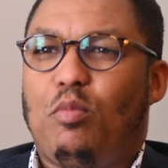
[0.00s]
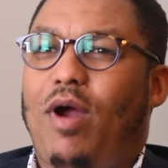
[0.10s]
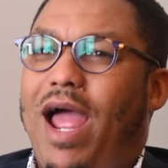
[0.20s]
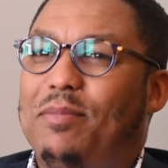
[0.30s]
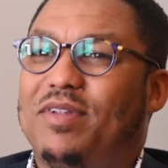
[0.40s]

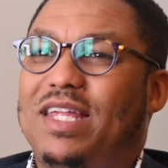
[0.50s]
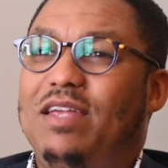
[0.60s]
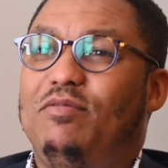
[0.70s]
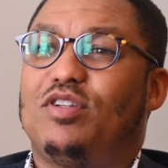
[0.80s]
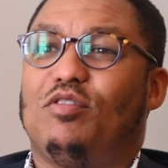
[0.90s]
perhaps
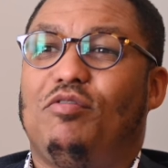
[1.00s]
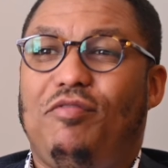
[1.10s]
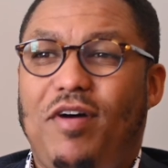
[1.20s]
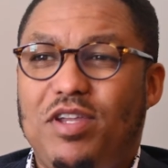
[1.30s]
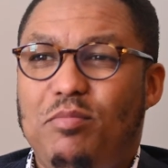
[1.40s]
even to
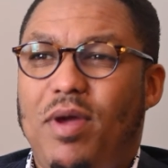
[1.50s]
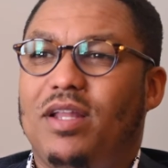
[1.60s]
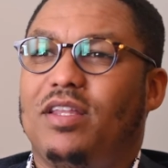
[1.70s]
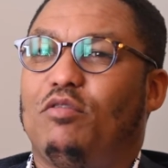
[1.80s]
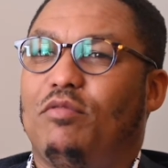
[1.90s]

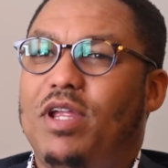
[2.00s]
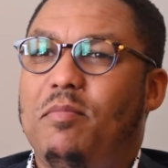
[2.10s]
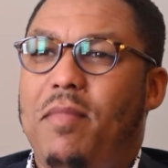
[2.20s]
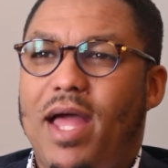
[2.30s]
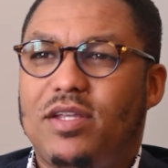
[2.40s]
fundamentally
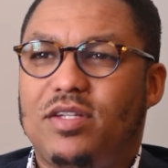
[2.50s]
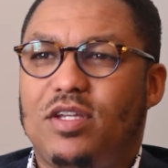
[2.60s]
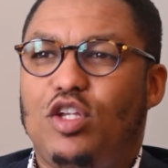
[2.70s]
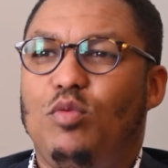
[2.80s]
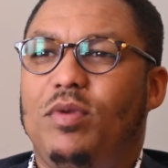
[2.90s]

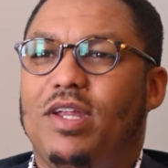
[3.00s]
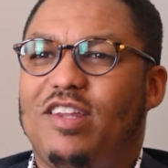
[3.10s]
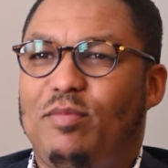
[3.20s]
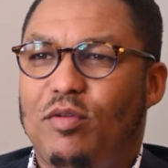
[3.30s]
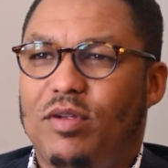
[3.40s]
reimagine human
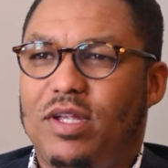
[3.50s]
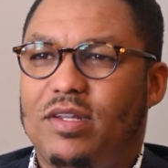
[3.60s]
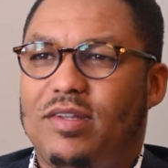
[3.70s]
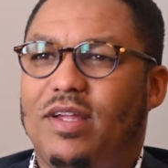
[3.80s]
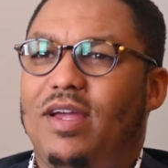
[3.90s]

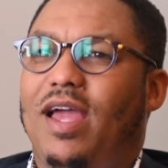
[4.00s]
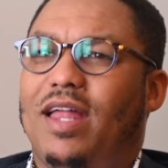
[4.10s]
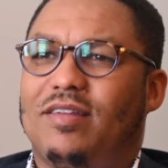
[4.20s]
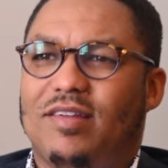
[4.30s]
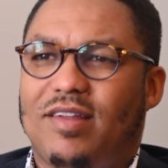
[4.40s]
experience
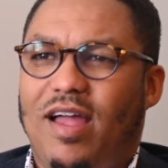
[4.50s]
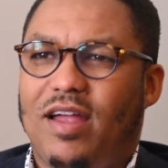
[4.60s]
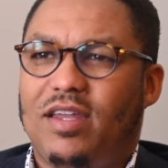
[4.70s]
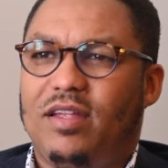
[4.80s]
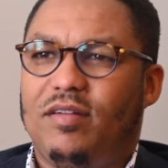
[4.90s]
and
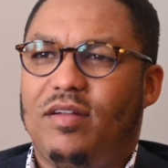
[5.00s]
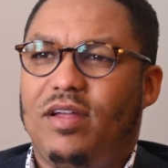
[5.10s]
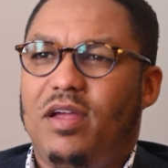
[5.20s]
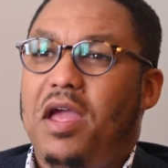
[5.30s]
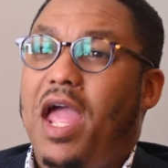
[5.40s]
society.
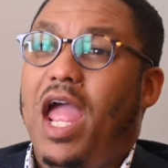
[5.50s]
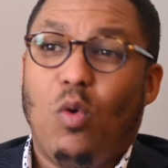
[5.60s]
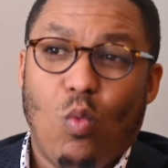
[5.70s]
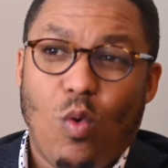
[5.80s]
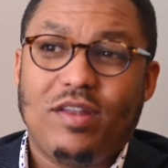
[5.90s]

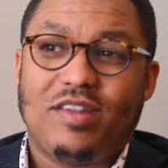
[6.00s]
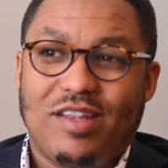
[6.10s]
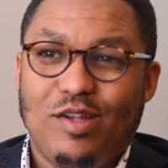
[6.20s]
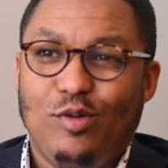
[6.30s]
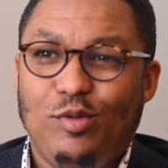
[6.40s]
And what
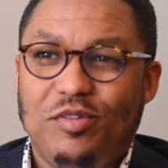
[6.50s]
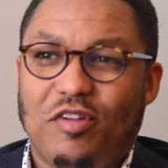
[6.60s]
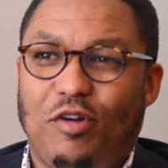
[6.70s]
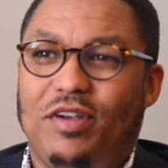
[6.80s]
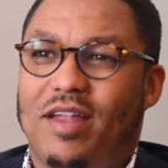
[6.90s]
skills
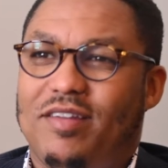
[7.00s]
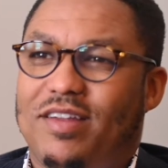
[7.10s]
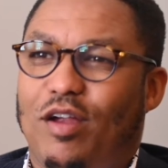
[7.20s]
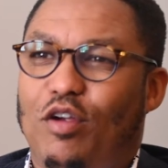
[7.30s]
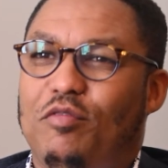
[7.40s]
are
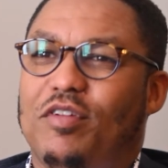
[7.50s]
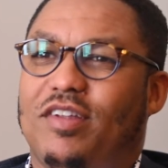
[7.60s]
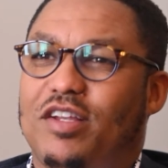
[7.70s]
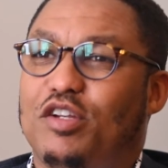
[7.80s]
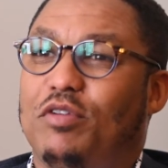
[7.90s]
necessary for
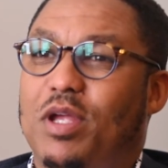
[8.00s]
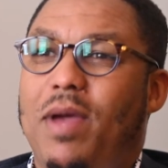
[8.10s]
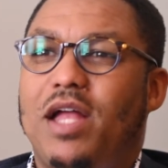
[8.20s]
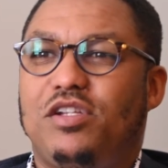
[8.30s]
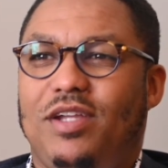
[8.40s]
such a
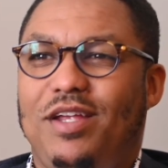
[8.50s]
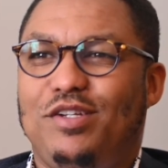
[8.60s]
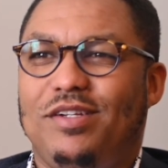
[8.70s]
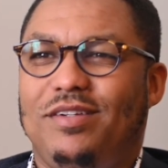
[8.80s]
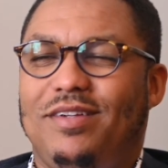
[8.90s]

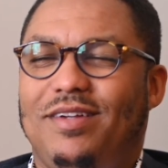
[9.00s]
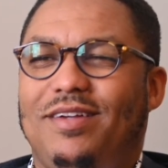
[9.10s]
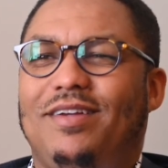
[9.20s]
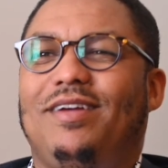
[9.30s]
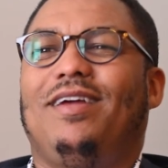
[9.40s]
reimagination?
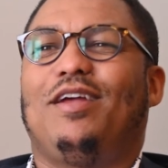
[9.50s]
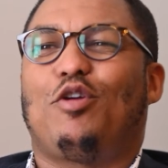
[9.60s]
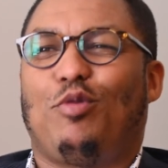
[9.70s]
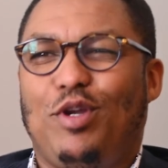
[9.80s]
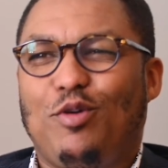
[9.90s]

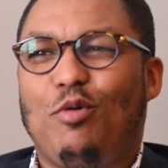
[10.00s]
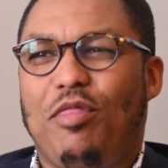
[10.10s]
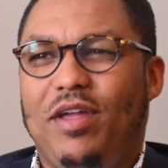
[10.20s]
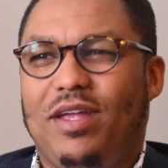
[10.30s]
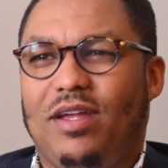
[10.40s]
Critical
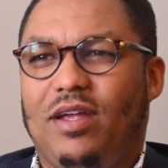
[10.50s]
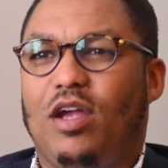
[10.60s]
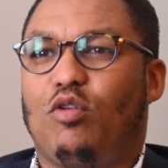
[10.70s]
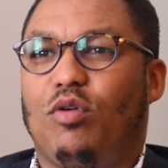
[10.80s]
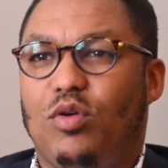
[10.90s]
thinking
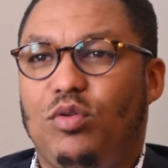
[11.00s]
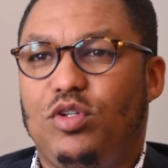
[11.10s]
and critical